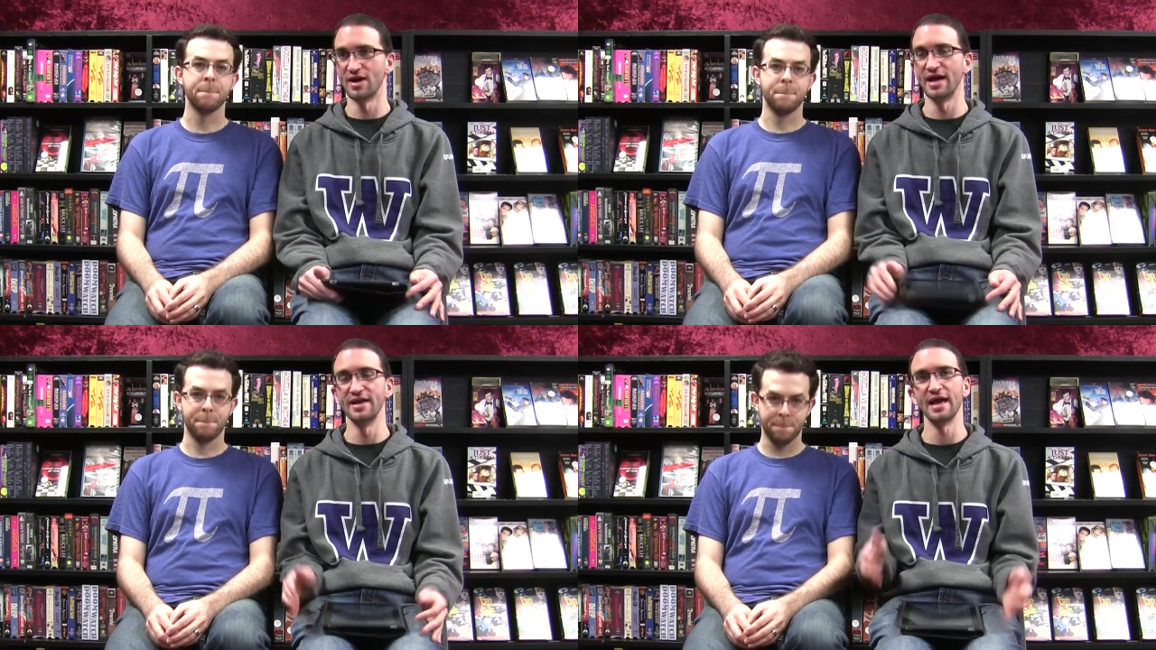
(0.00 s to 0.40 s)

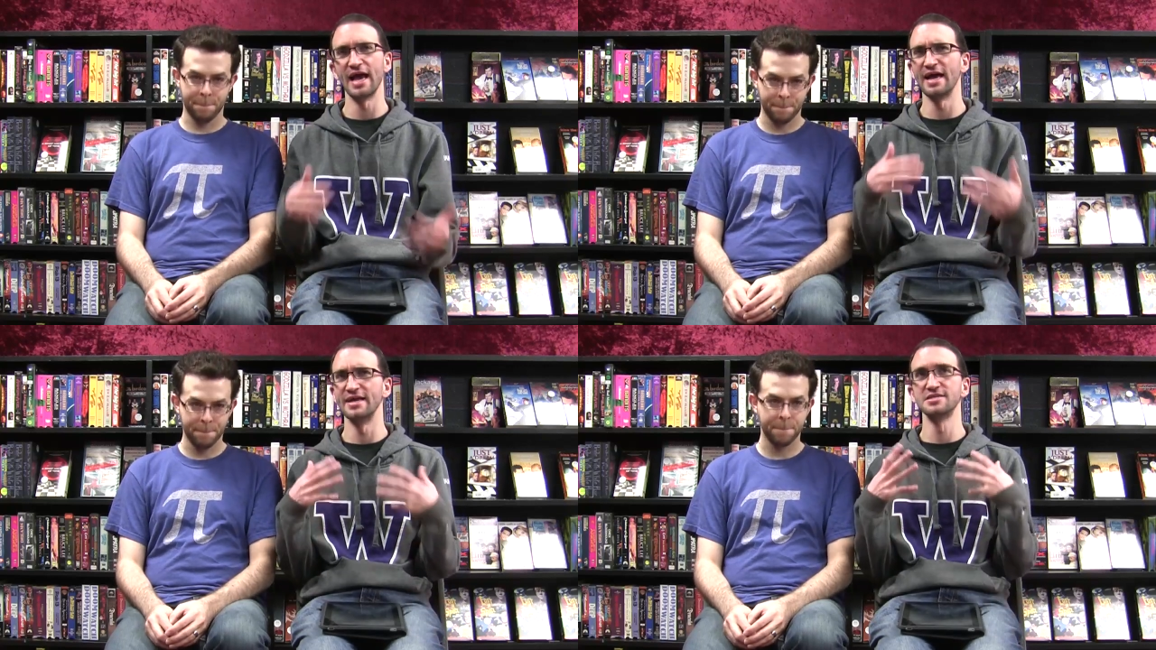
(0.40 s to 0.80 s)
Speaker 1: Dredd,
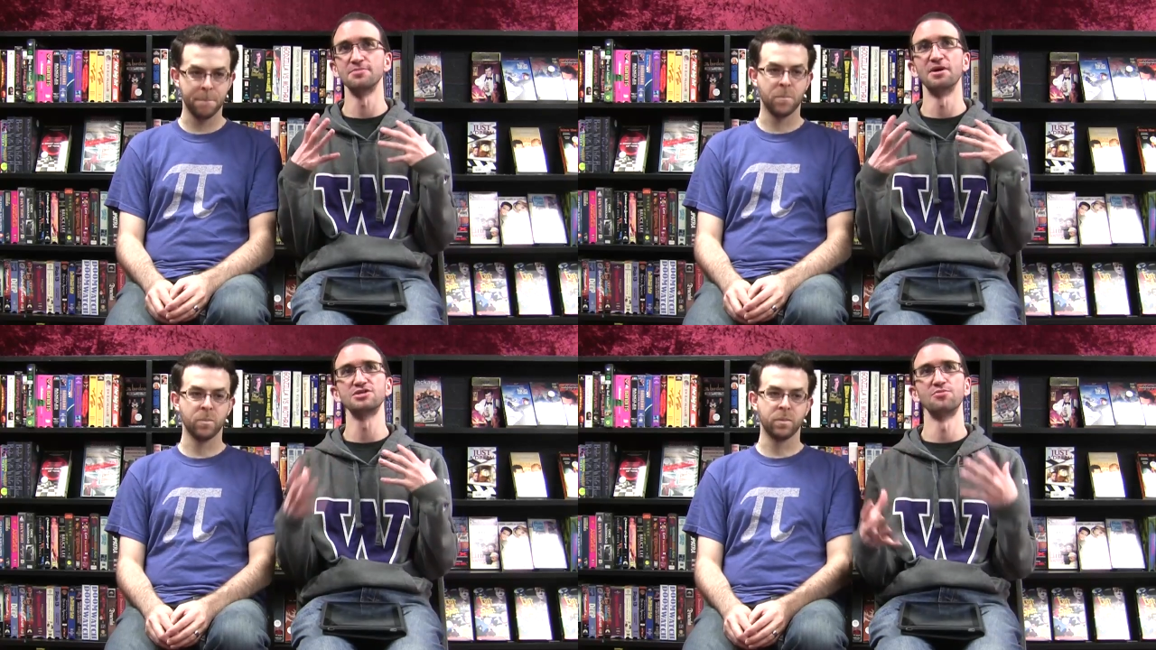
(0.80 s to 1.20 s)
and it's a
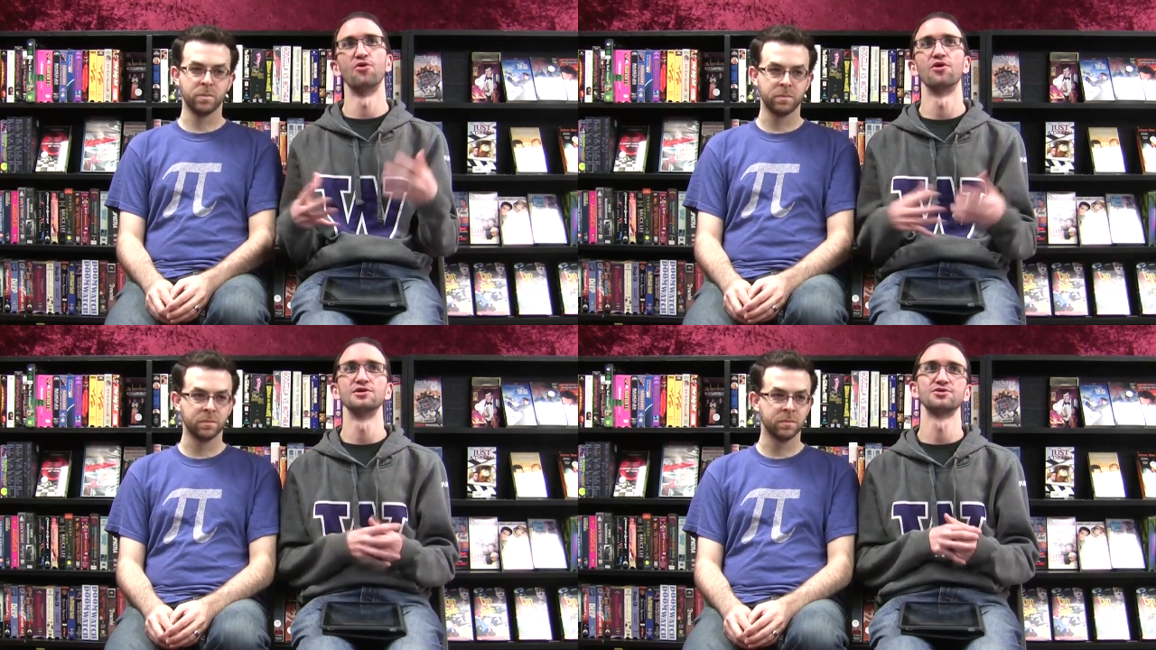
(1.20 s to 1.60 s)
much
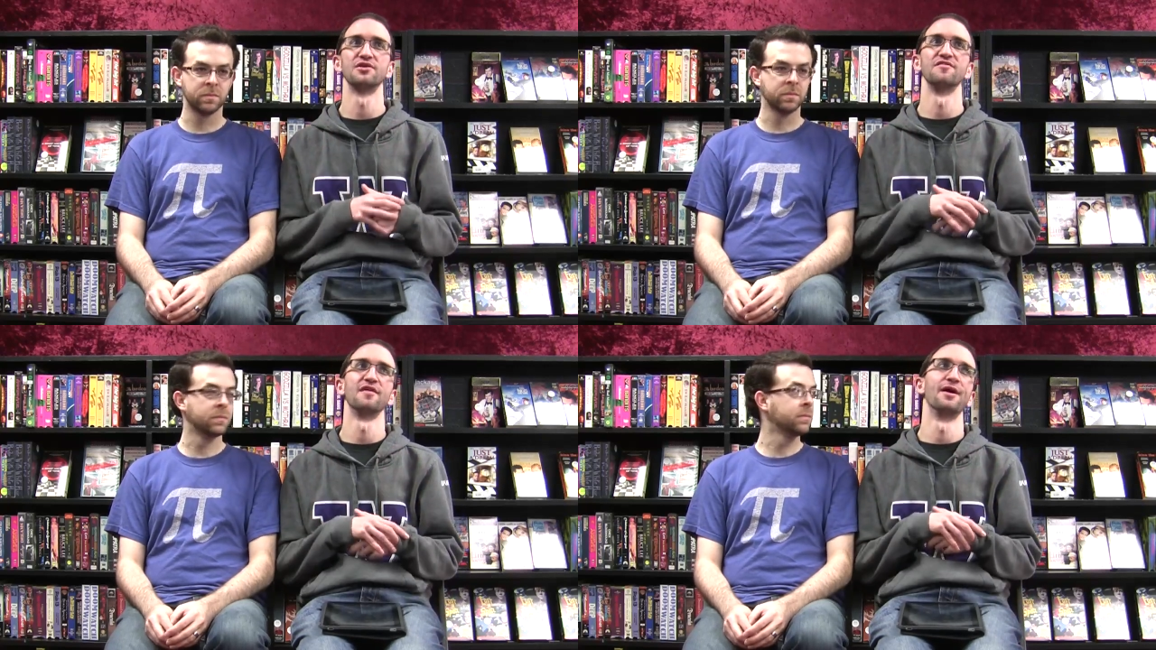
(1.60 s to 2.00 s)
more sort
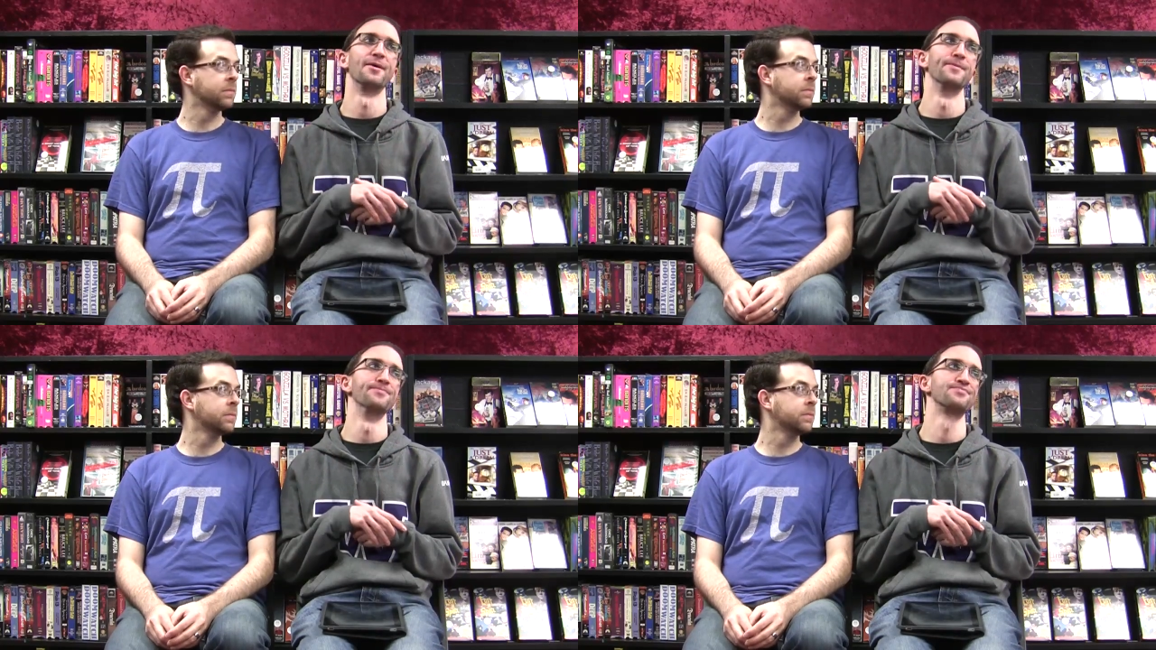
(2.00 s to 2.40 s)
of.
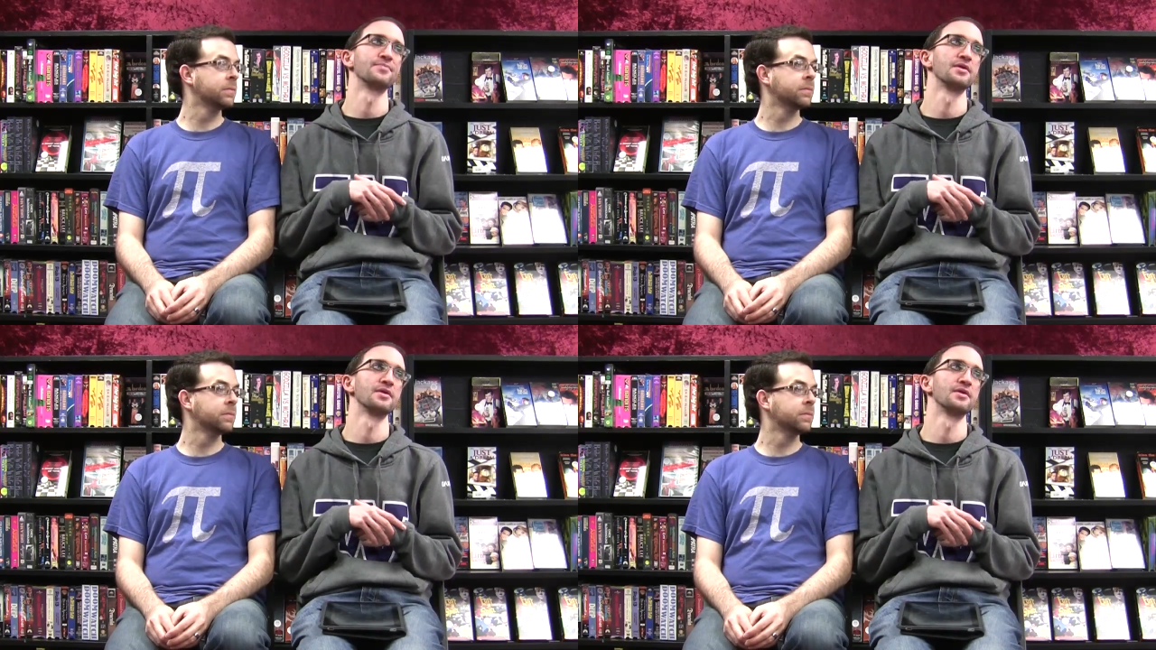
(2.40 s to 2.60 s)
Um,